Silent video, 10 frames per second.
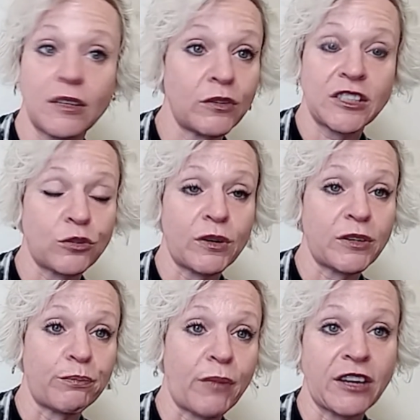is what
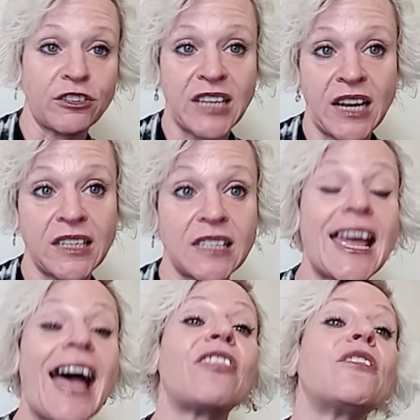my understanding is
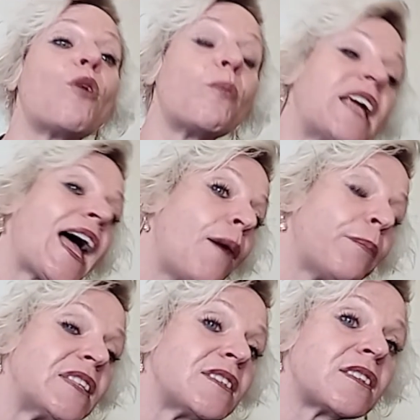at the moment it
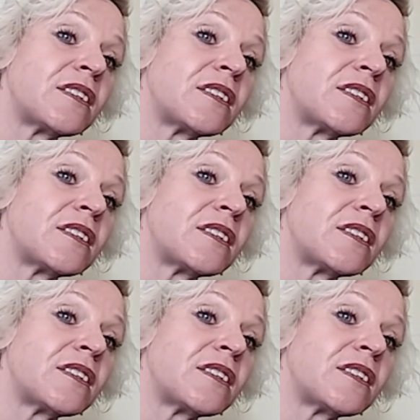happens.